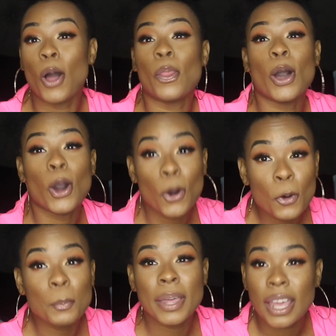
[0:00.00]
the
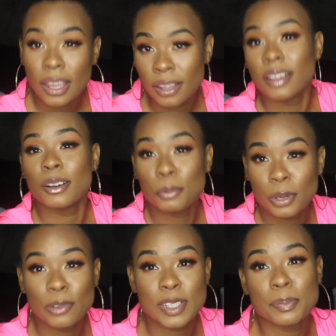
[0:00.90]
old me
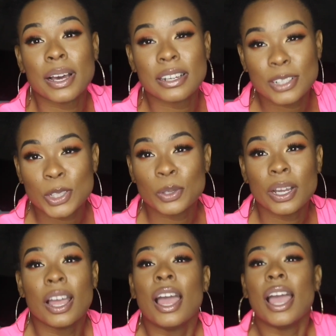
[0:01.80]
would have responded to
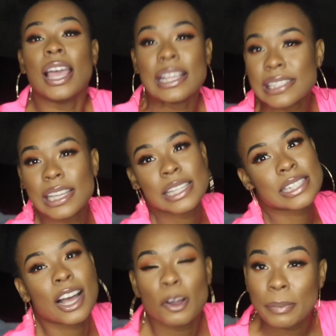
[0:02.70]
it, it's
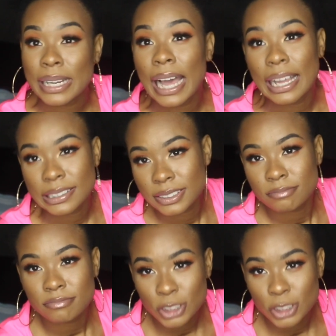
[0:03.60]
not gonna be nice.